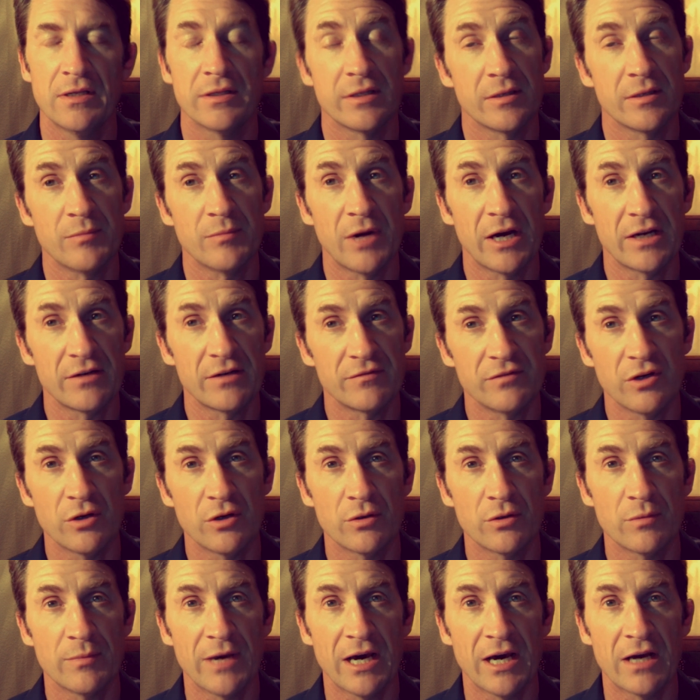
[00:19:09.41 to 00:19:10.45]
They might have
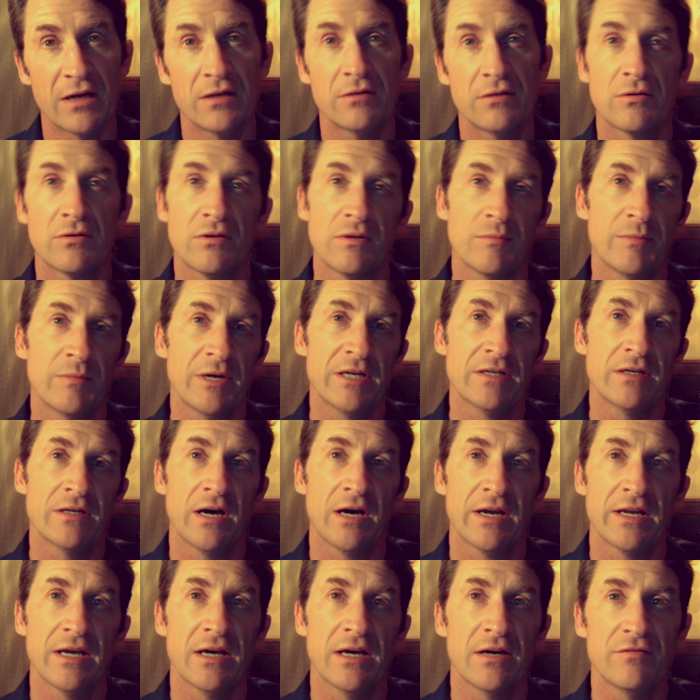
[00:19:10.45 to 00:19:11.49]
known about it or they might
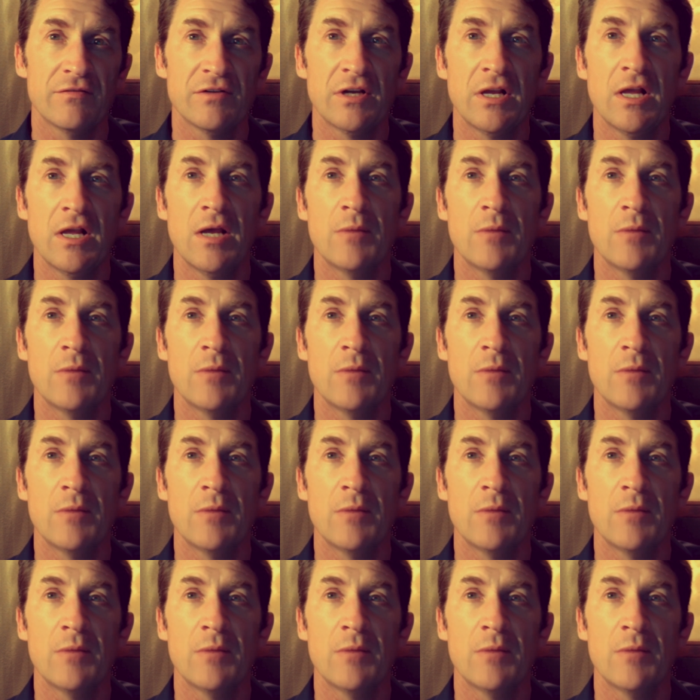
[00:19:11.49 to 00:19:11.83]
not have.